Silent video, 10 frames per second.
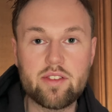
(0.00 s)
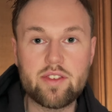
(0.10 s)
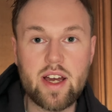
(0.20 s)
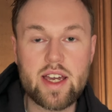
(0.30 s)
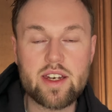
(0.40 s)

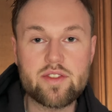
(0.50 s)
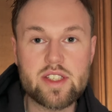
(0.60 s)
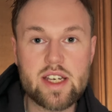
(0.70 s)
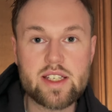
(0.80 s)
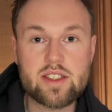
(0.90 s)
I N F
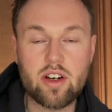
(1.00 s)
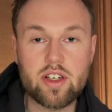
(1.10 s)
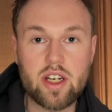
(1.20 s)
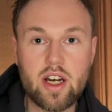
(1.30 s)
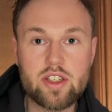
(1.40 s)
Js are
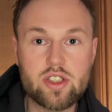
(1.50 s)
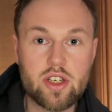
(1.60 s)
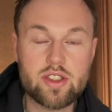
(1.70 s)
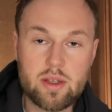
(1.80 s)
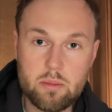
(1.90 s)
not
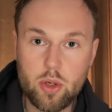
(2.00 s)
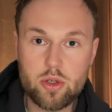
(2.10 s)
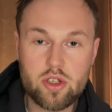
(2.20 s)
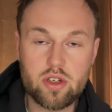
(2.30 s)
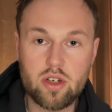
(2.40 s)
just
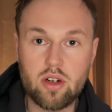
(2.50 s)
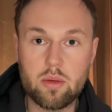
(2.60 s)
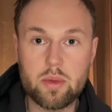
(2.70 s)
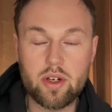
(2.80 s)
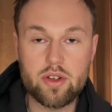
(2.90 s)
emotional,
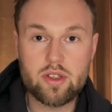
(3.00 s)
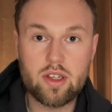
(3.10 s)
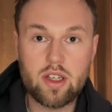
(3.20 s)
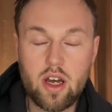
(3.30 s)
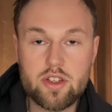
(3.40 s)
but also
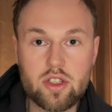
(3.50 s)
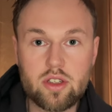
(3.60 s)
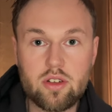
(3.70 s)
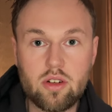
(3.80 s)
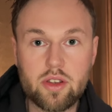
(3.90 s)

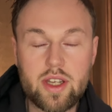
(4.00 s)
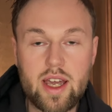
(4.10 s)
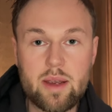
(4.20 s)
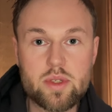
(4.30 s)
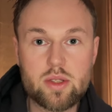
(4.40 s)
logical
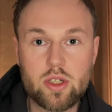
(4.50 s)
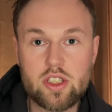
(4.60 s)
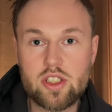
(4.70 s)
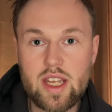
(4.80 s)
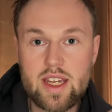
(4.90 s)
types, which
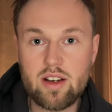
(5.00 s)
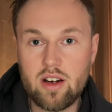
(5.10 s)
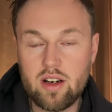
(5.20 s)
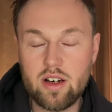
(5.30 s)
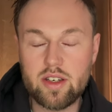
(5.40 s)
take
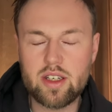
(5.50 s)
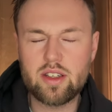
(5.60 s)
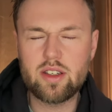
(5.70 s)
on and